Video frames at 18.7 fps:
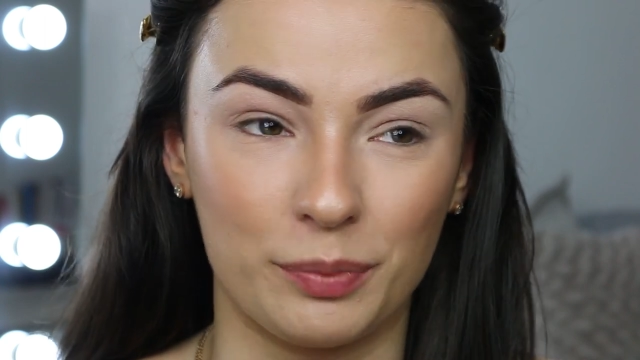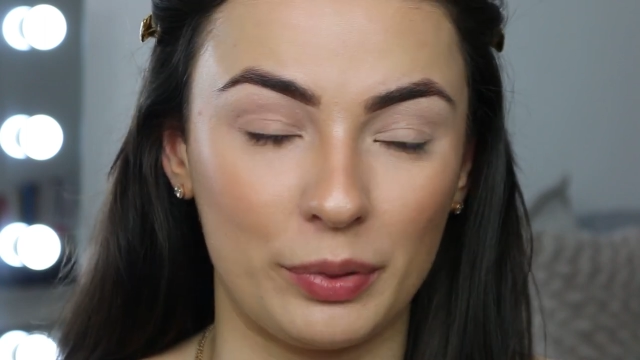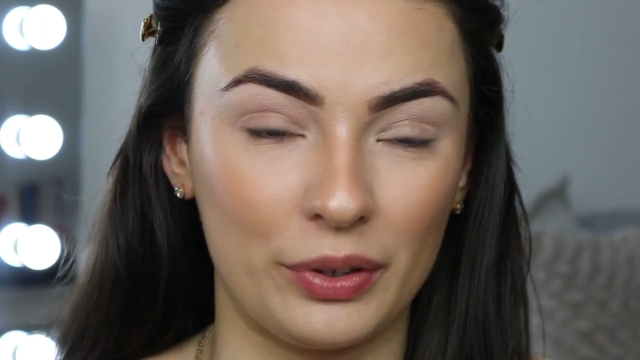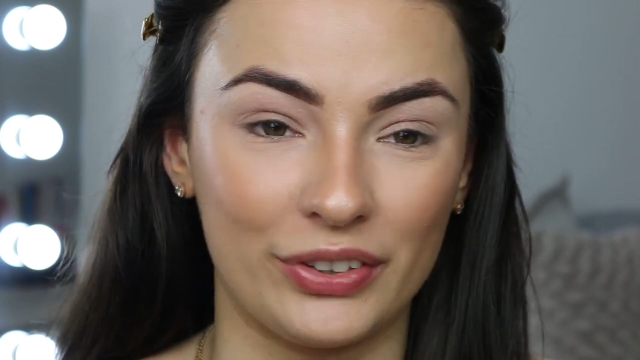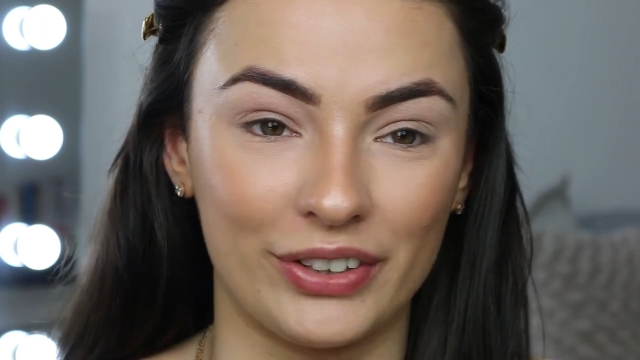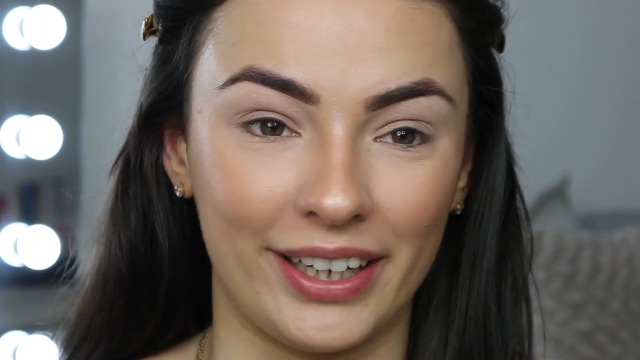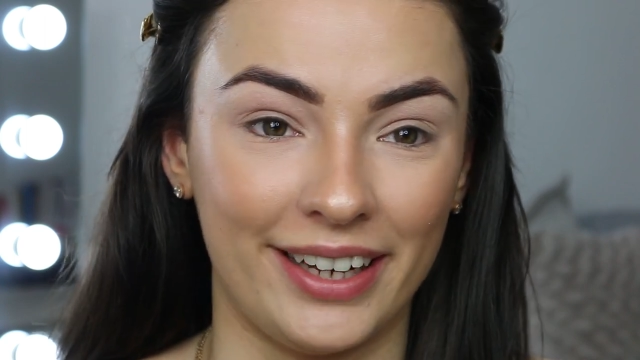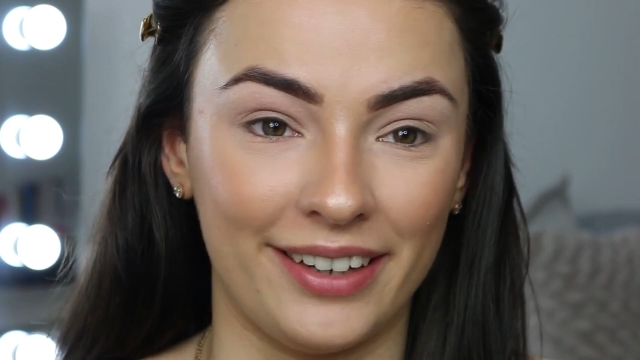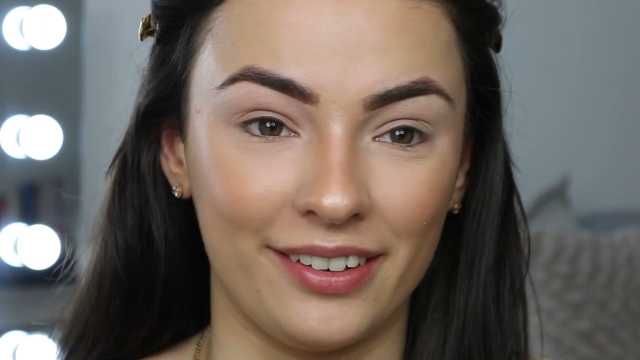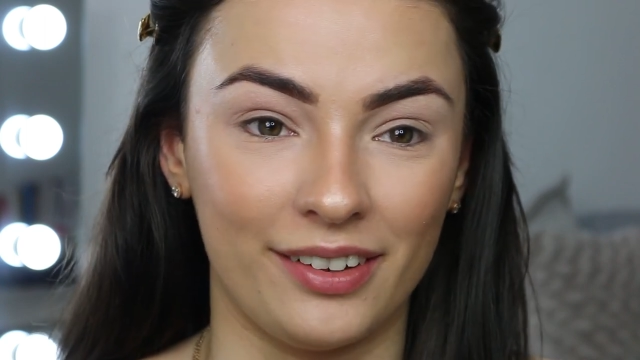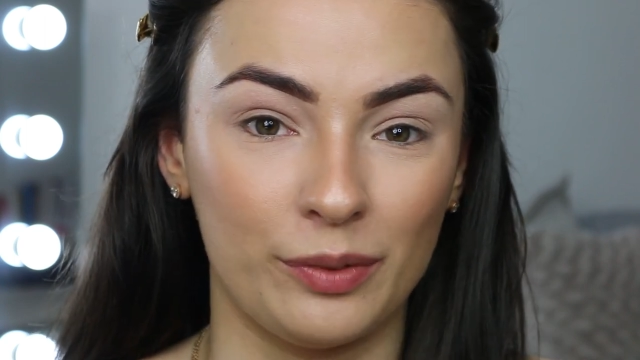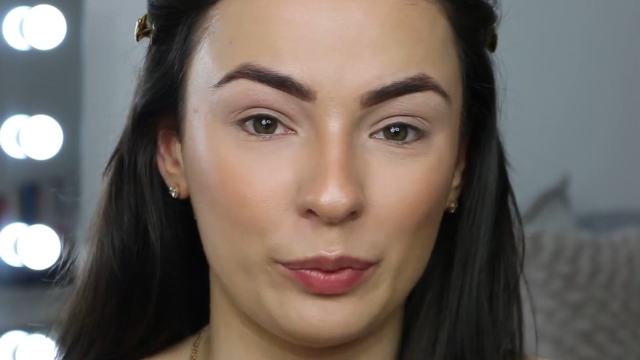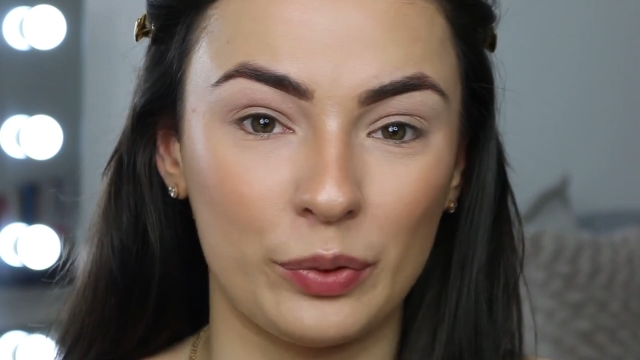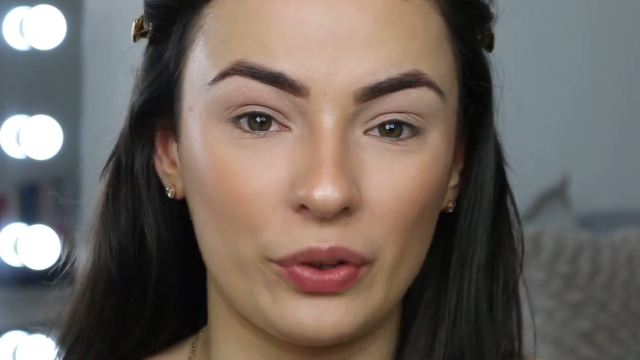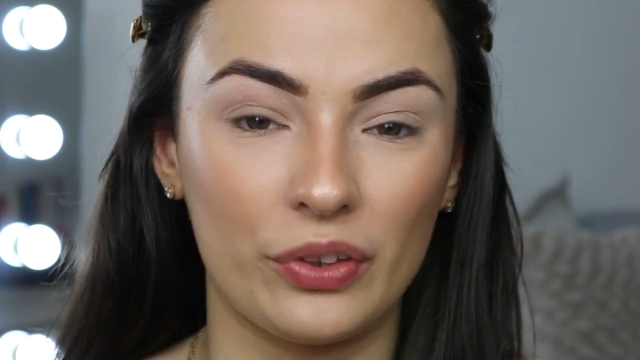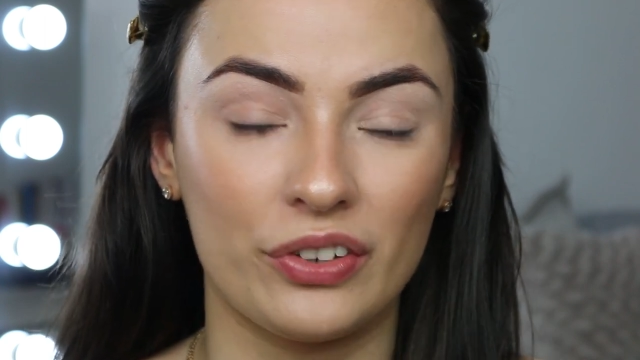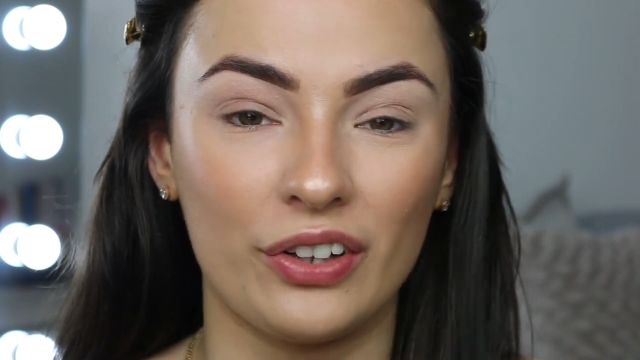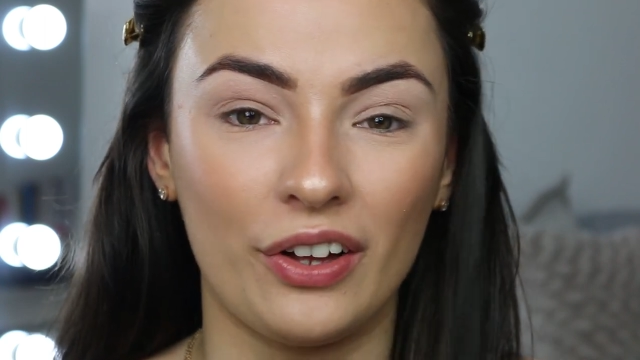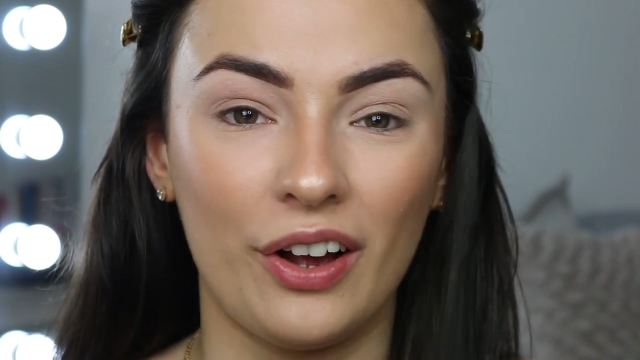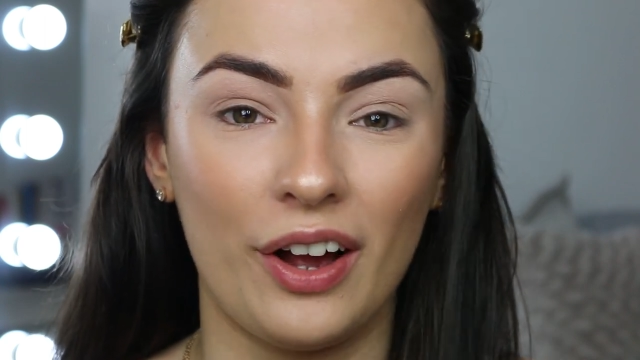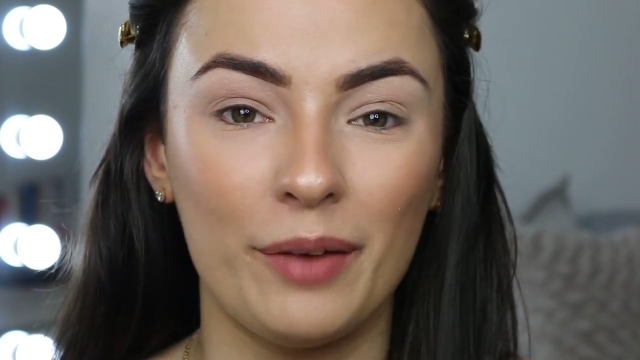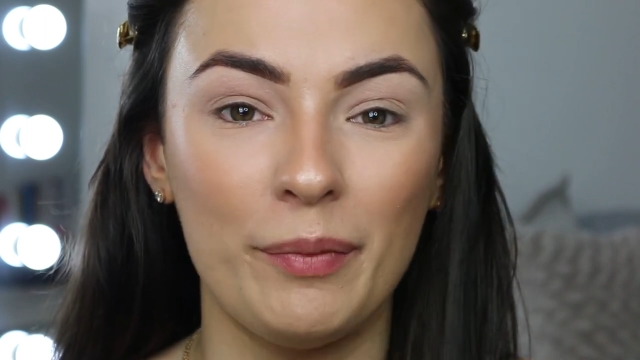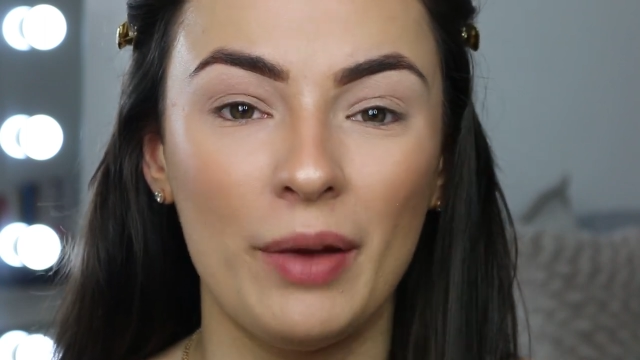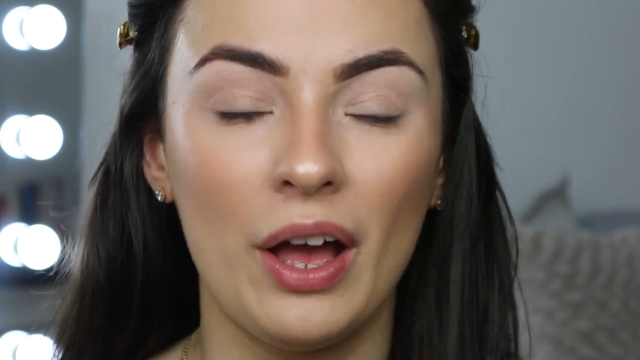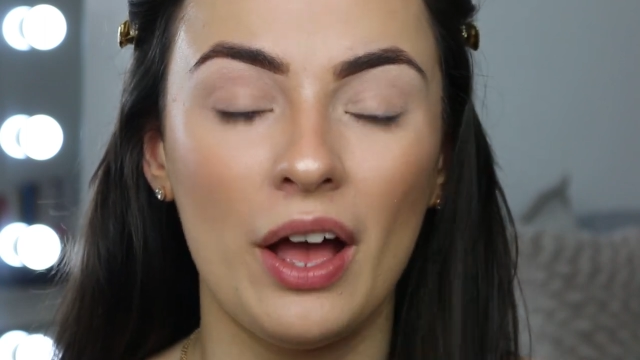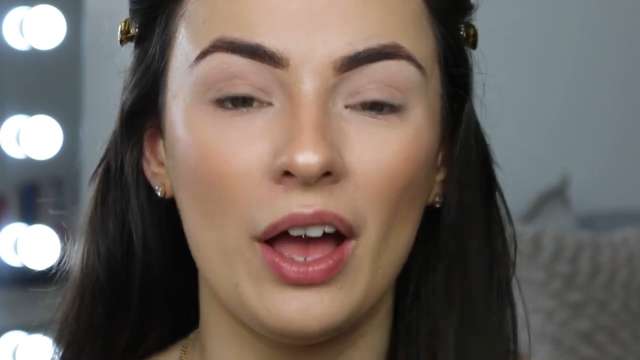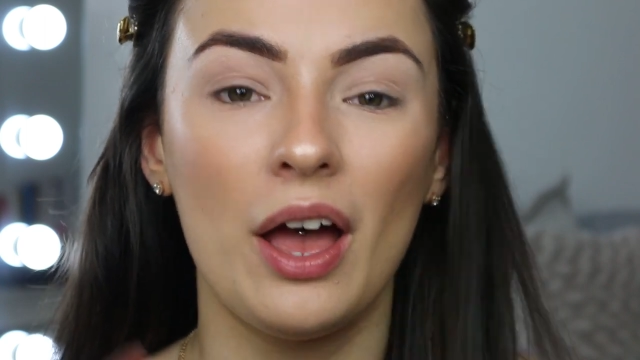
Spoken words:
because I edit them all the time,